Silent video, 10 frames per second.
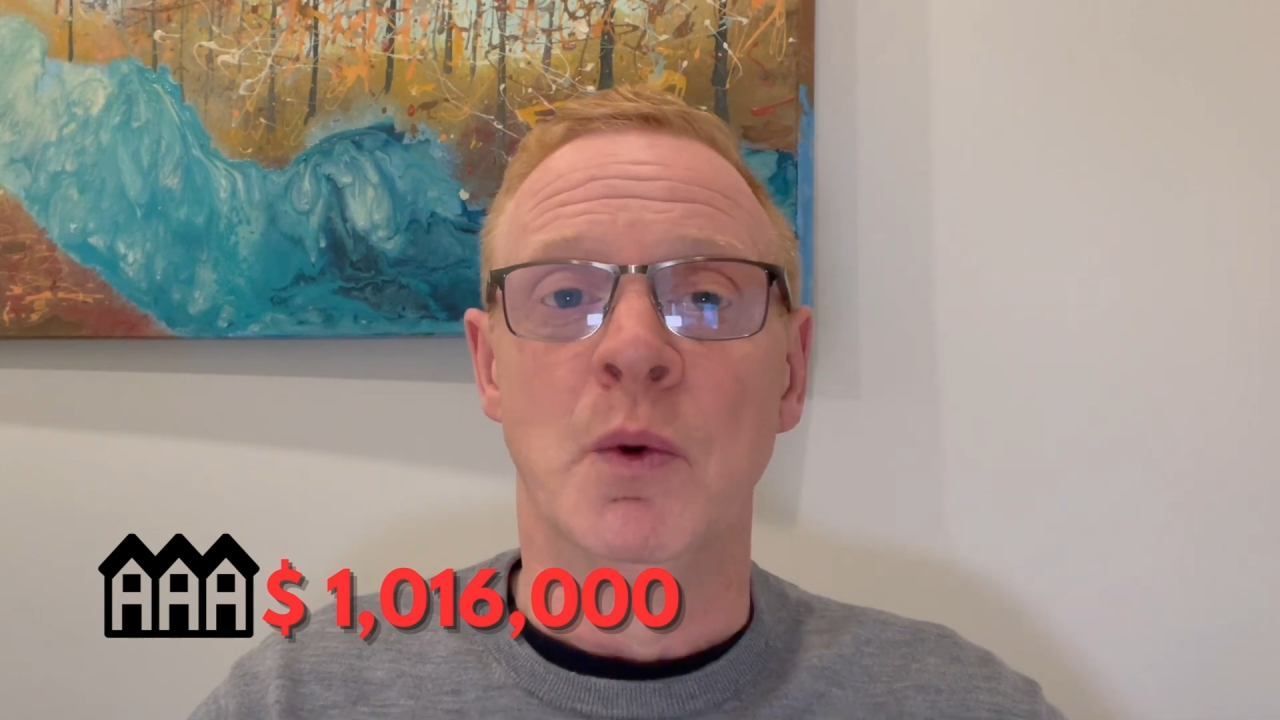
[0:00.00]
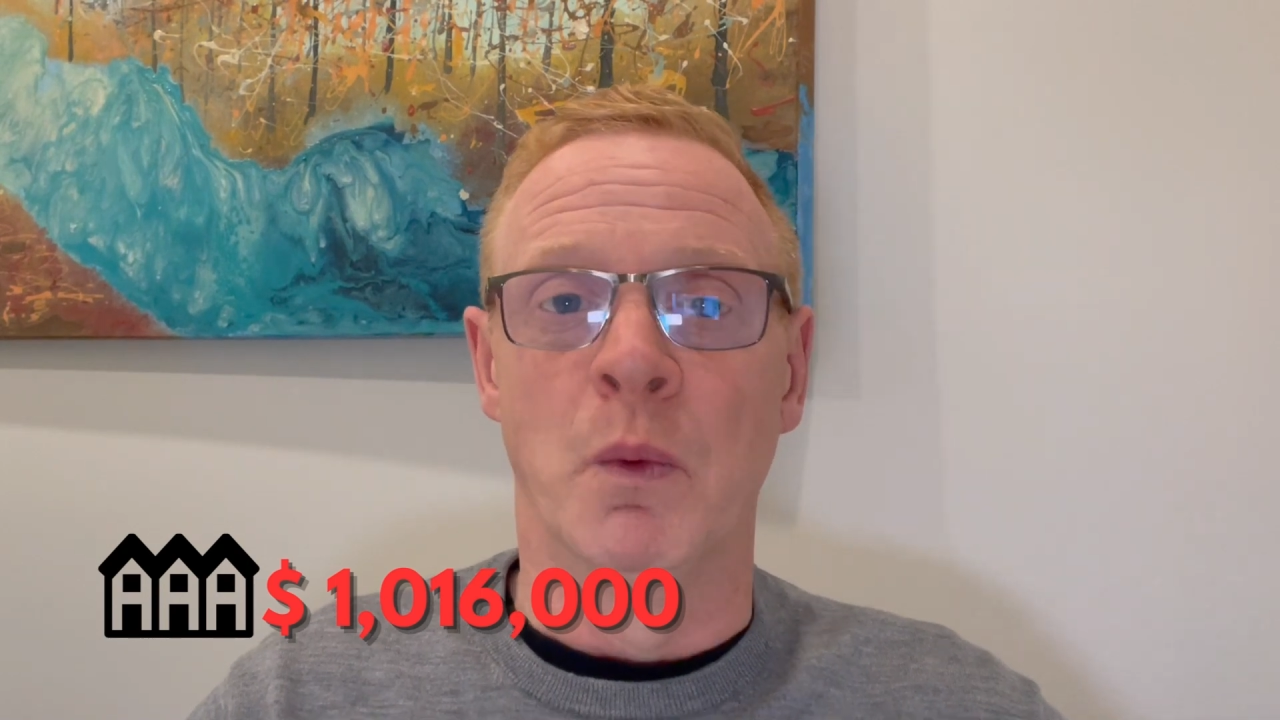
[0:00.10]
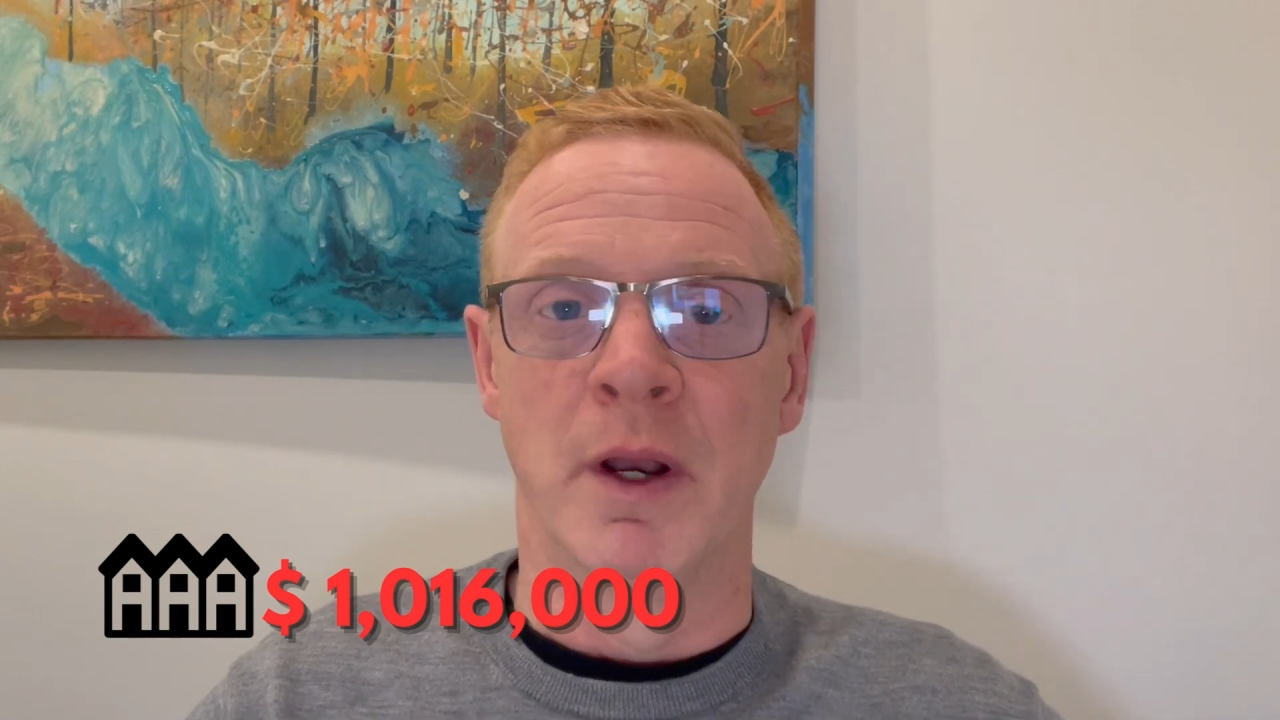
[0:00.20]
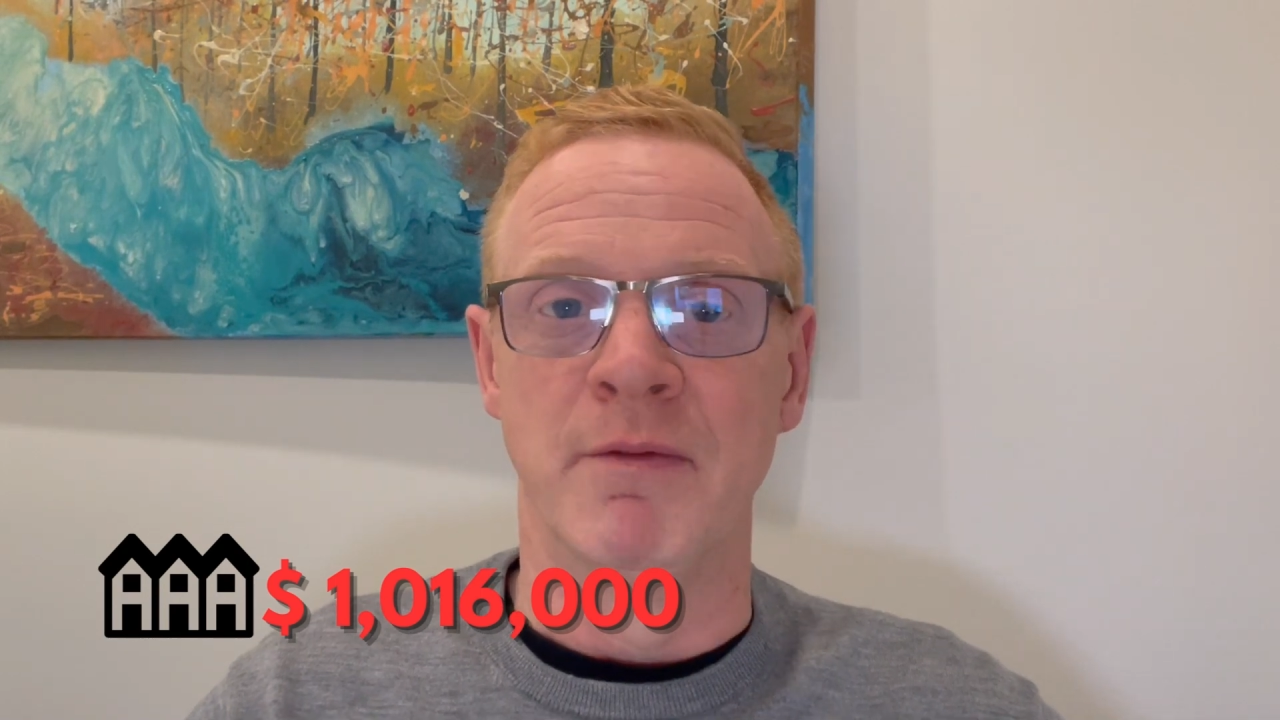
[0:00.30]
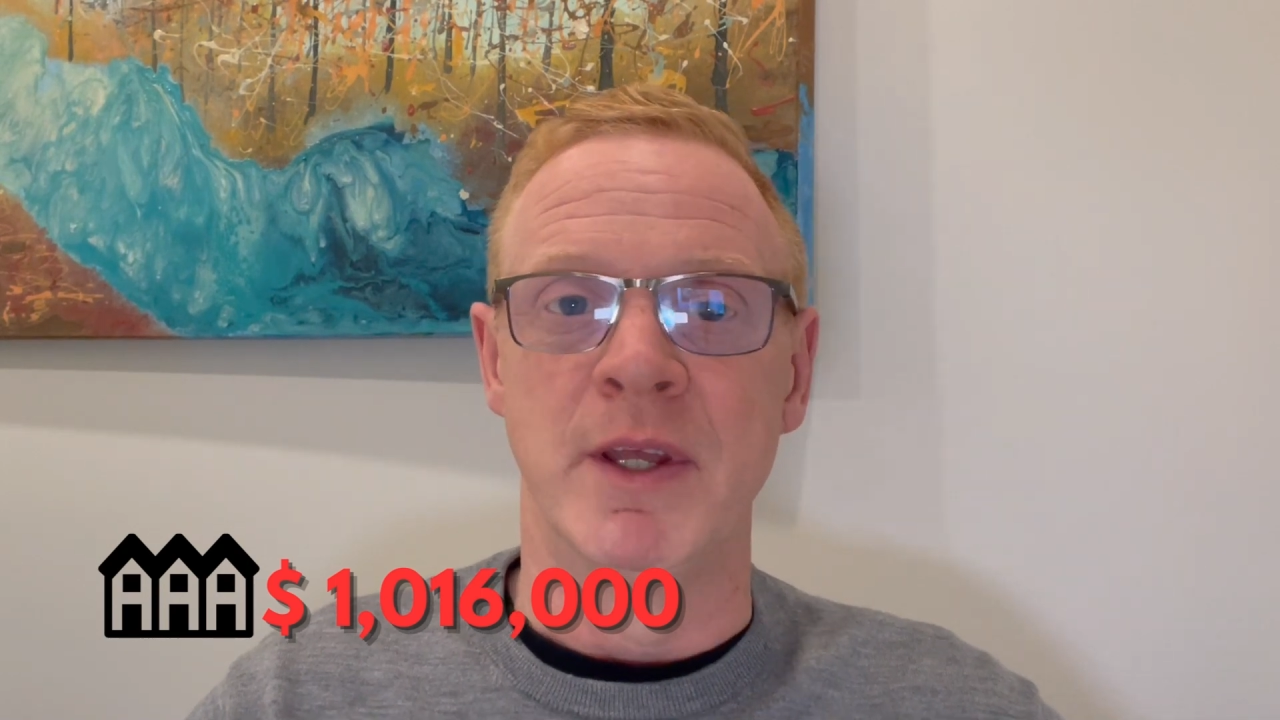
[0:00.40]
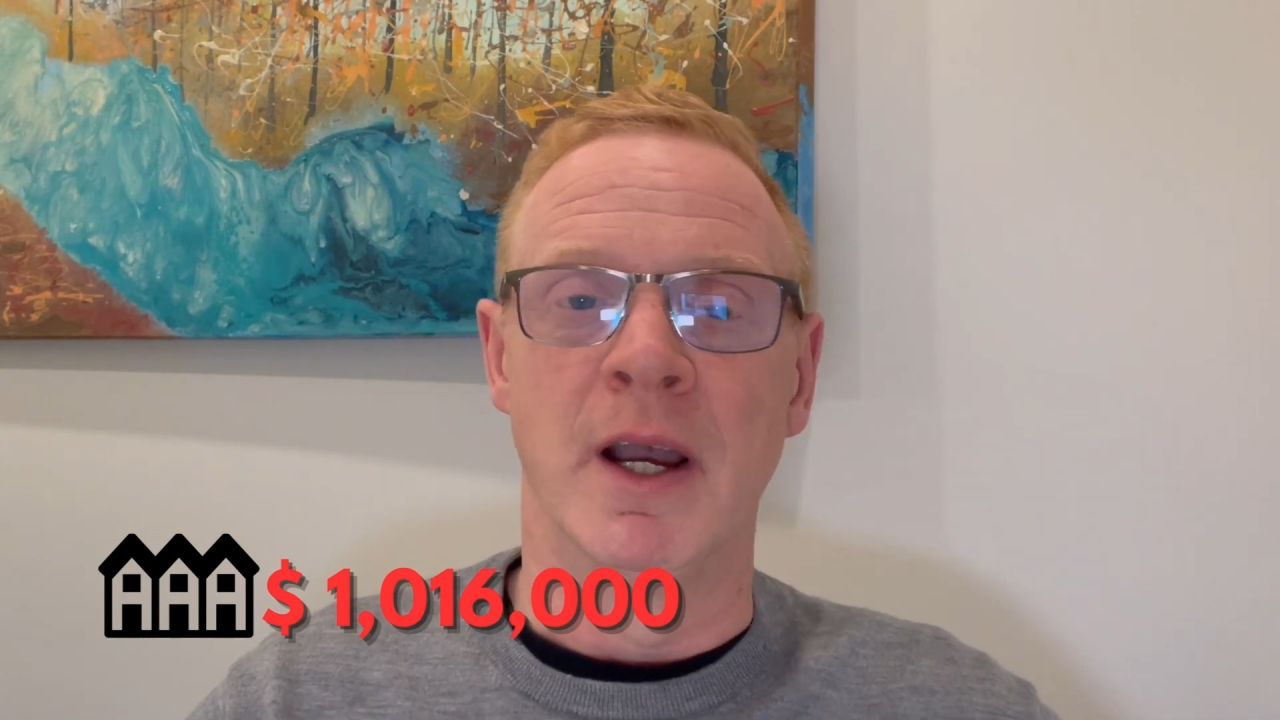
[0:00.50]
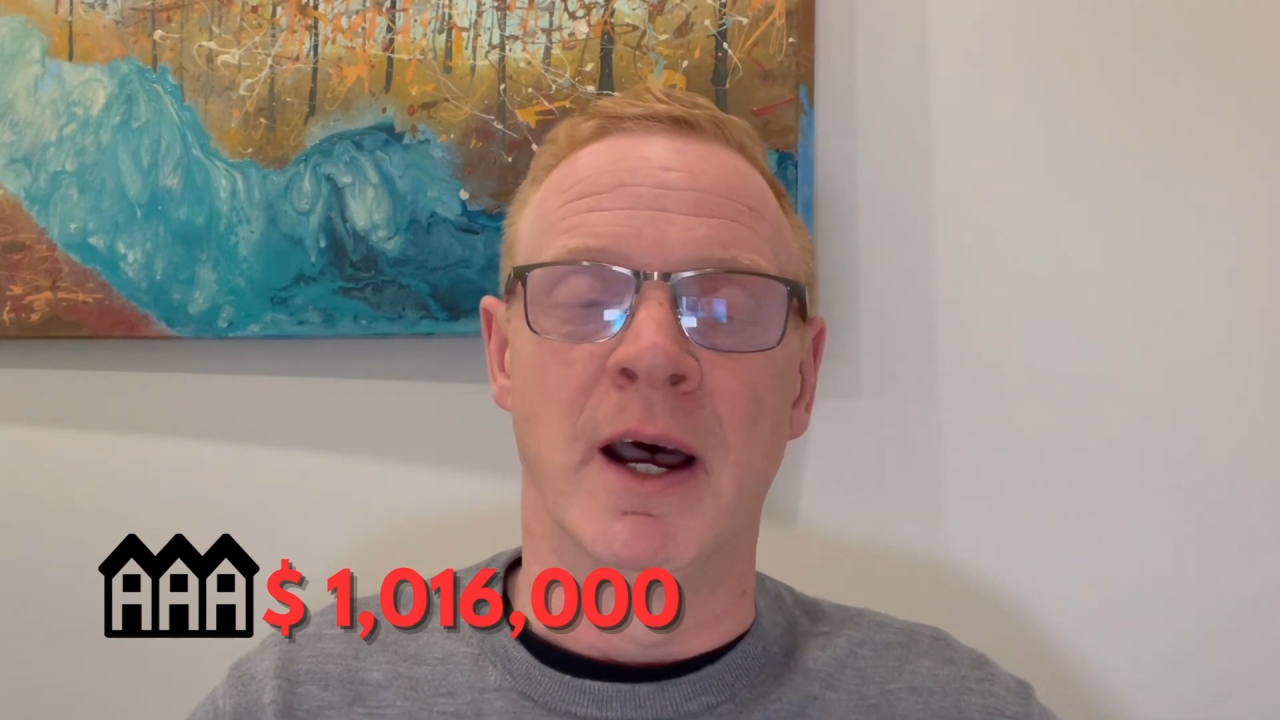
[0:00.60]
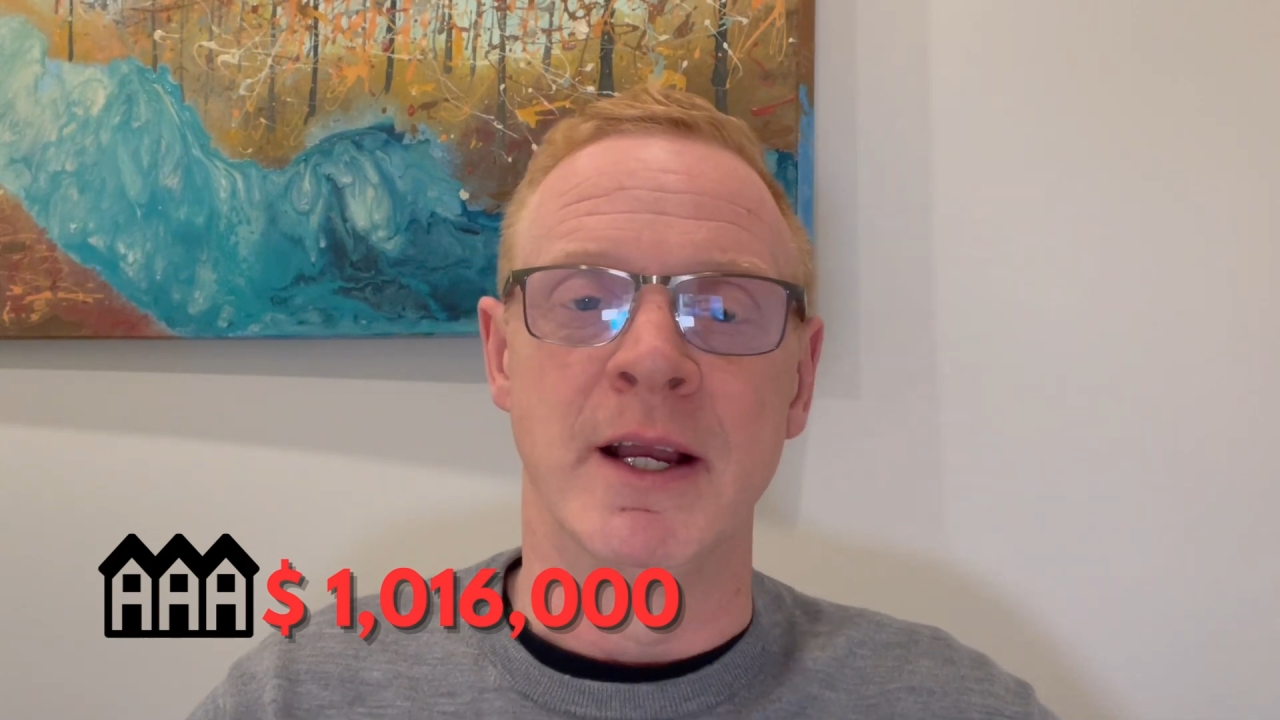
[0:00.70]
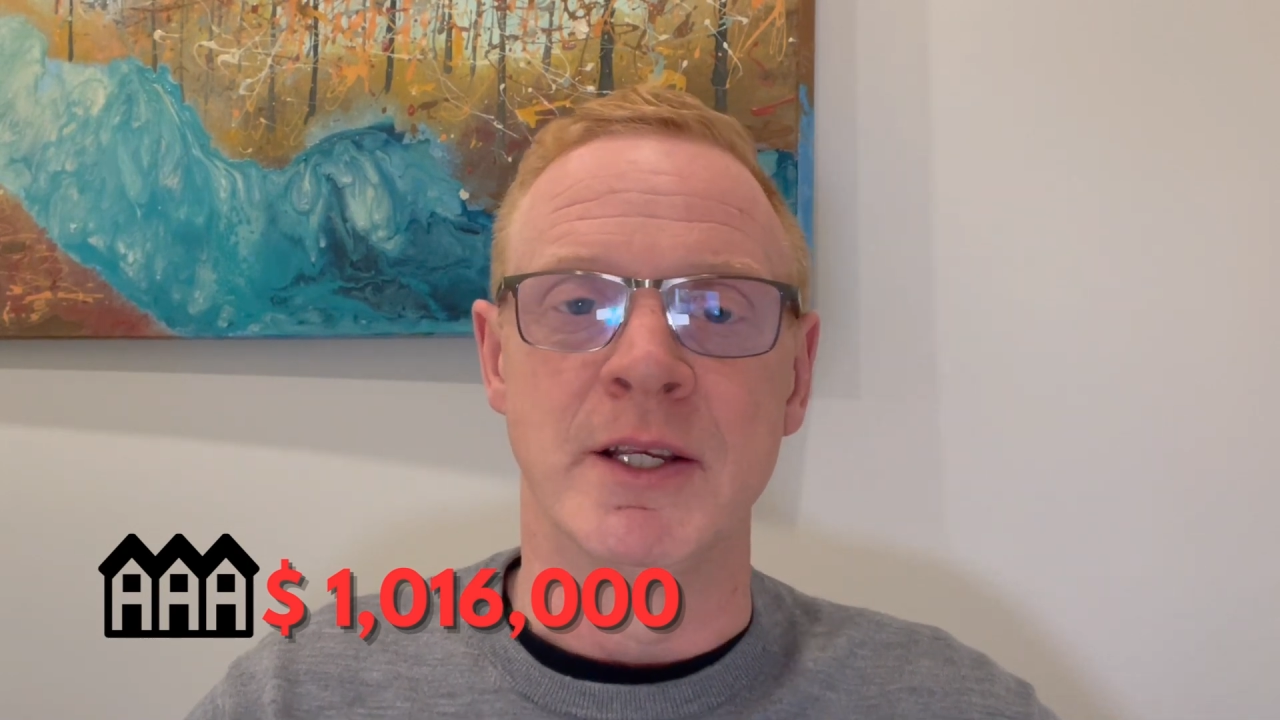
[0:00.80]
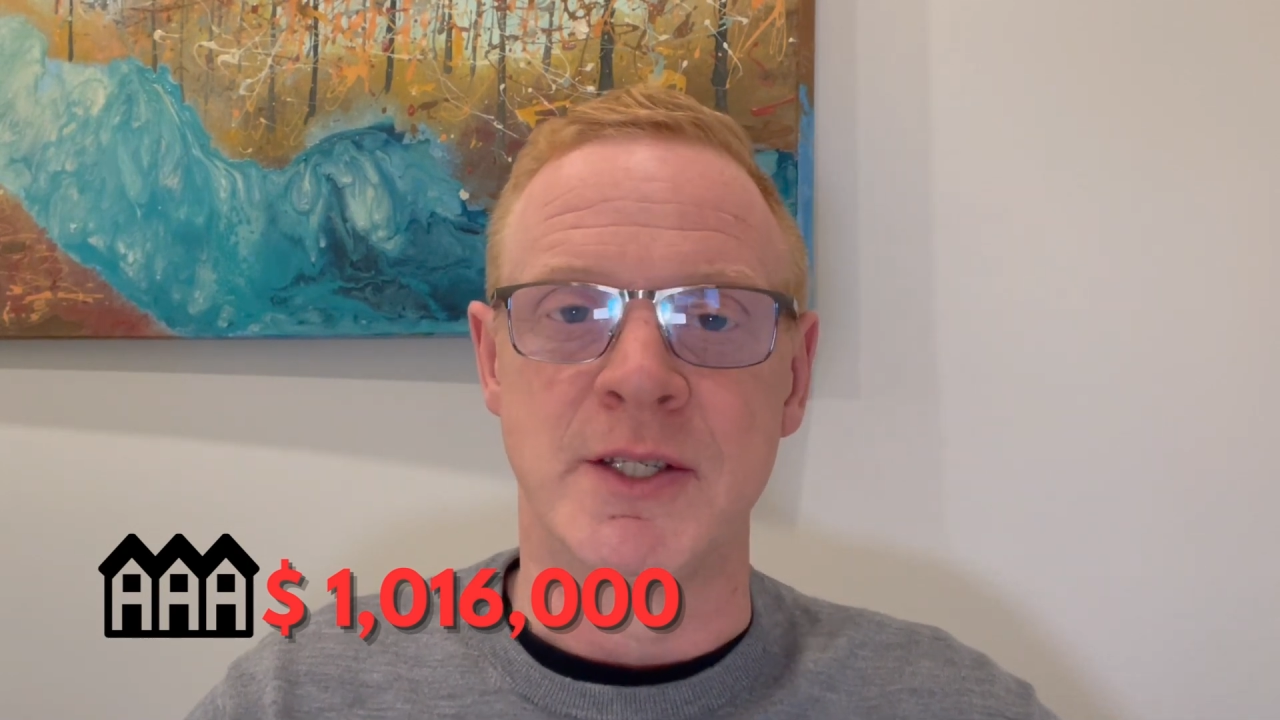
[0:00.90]
one of the
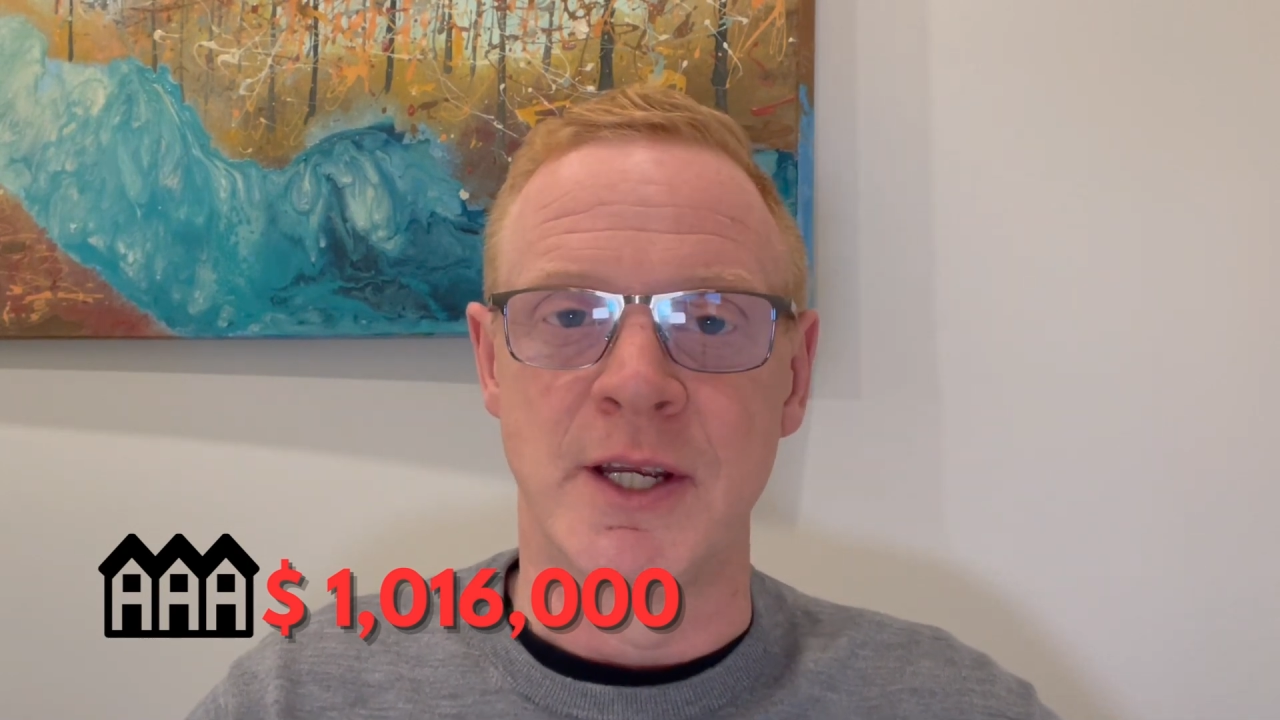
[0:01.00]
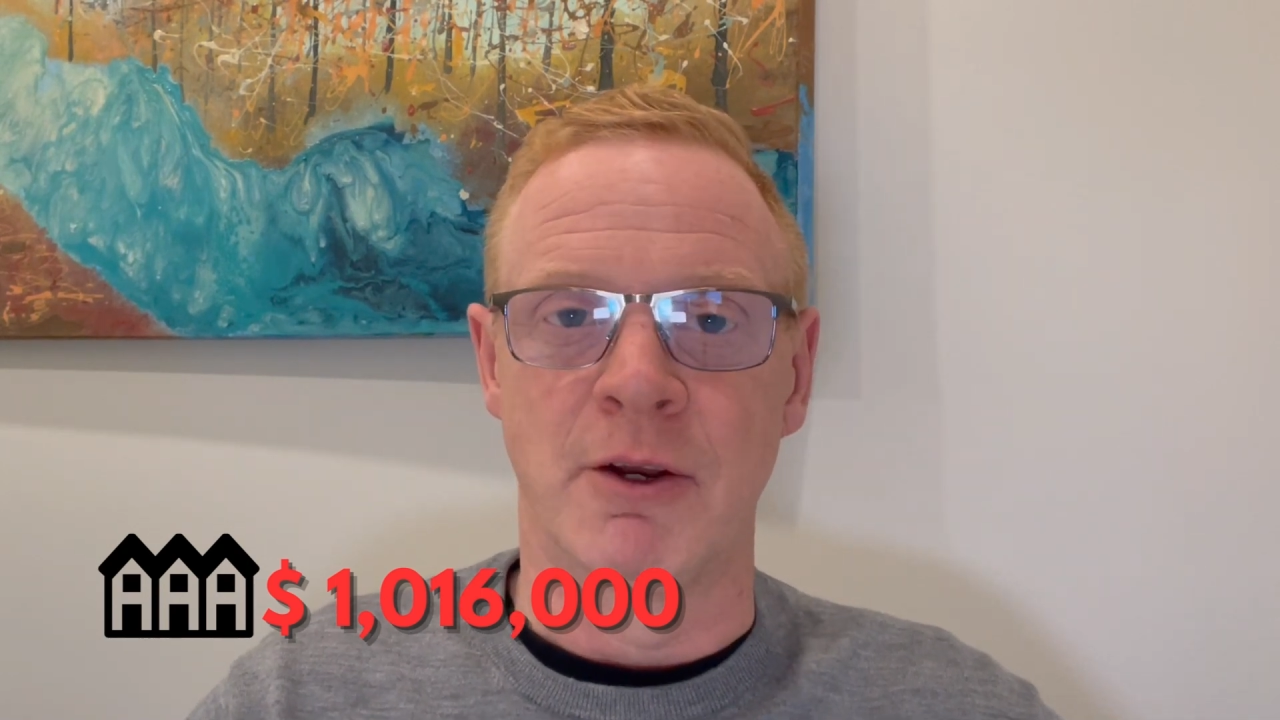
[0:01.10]
highest